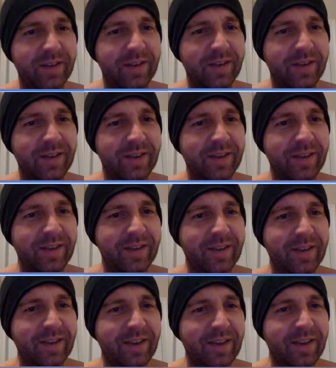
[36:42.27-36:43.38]
oh, you're back.
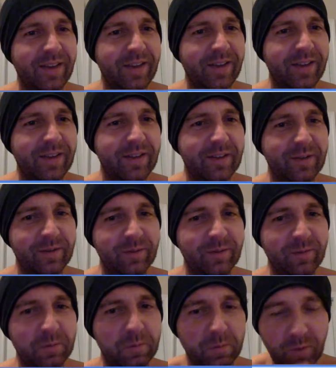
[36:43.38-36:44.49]

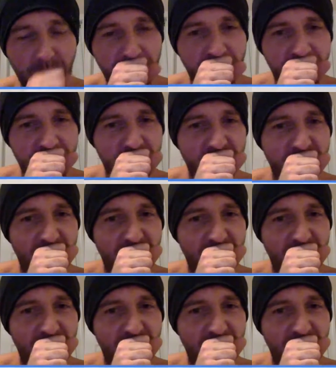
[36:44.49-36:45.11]
You froze for a bit,